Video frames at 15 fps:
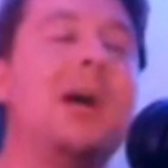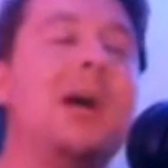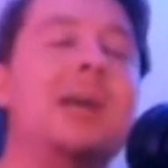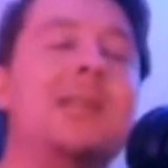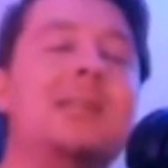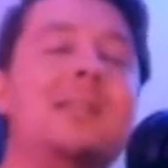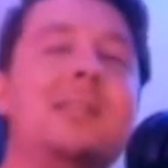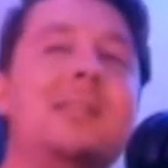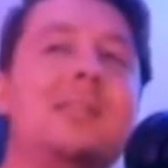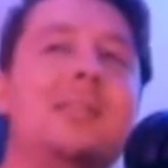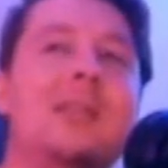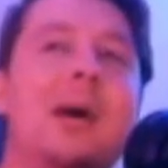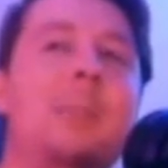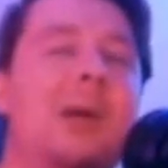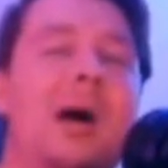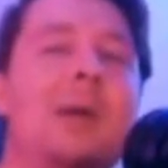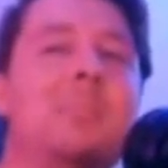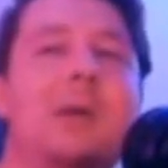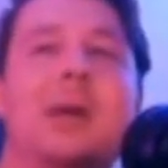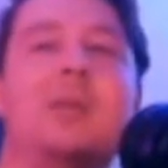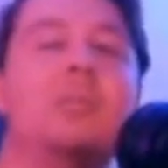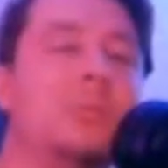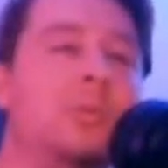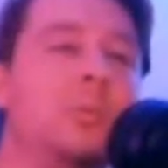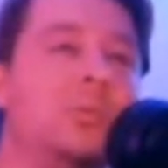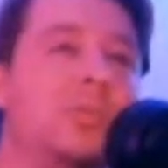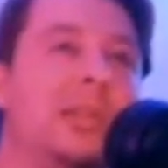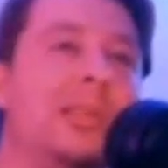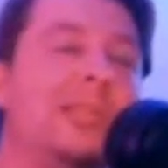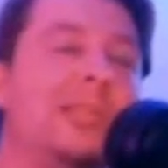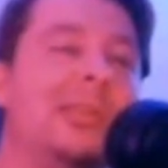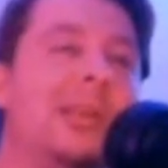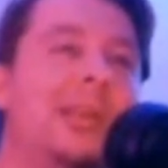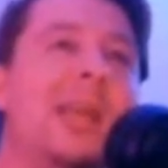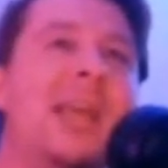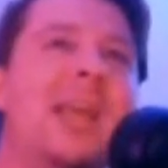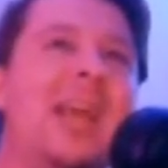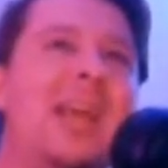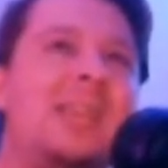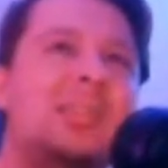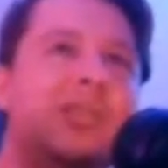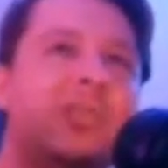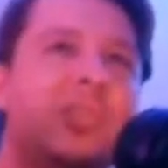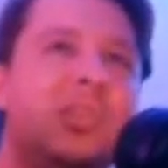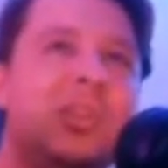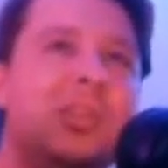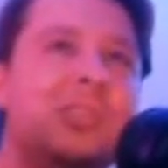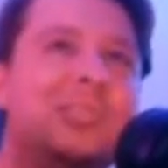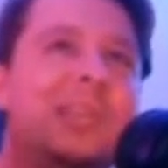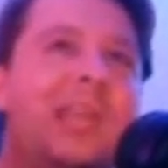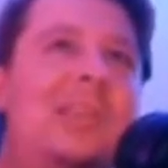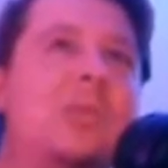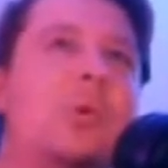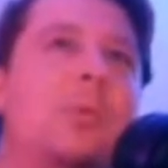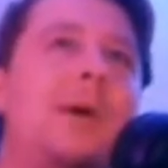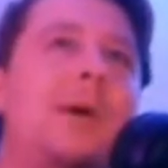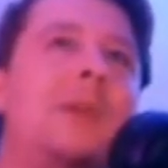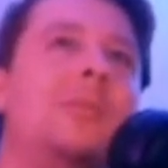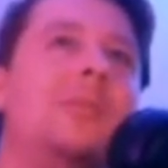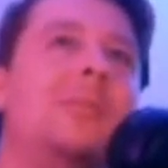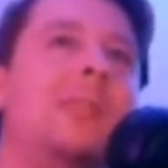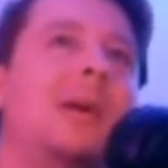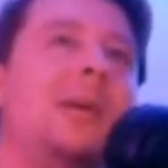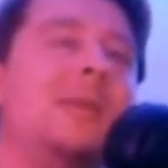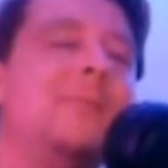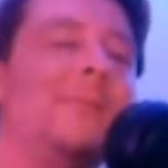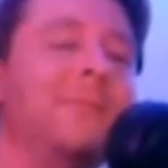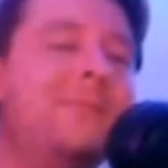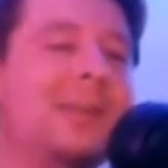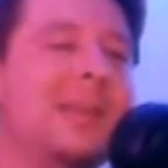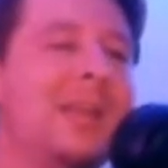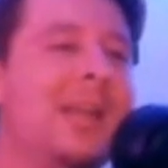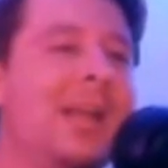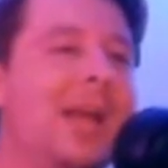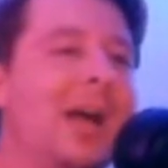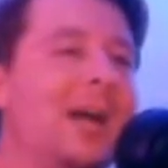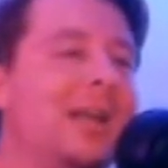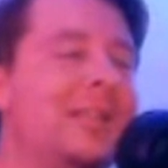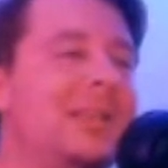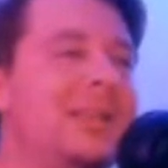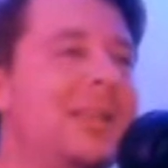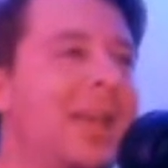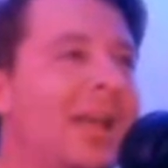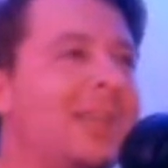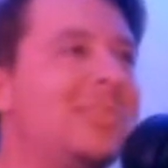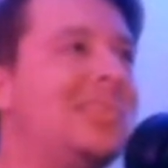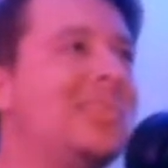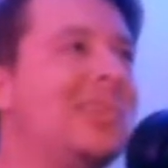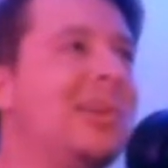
not, I'm not, I don't yeah. lose anything," and they just continue about their life. Yeah, yeah there's